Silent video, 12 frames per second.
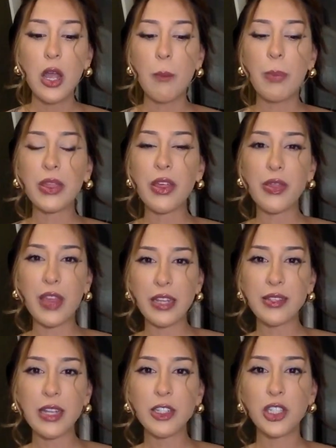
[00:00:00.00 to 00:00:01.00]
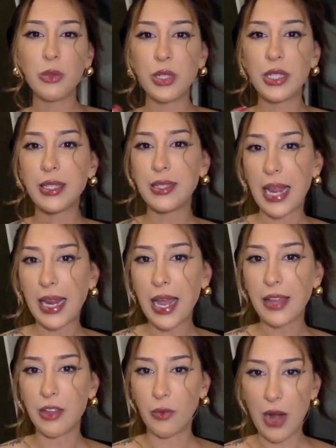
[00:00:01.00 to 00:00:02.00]
But the things that she would say
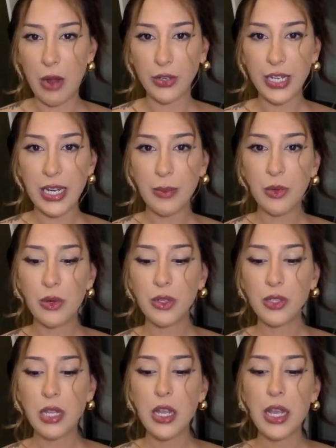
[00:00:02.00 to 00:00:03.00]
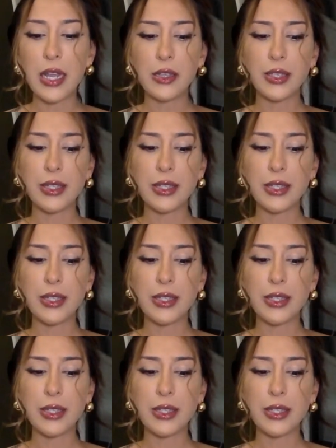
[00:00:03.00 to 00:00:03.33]
at the round table is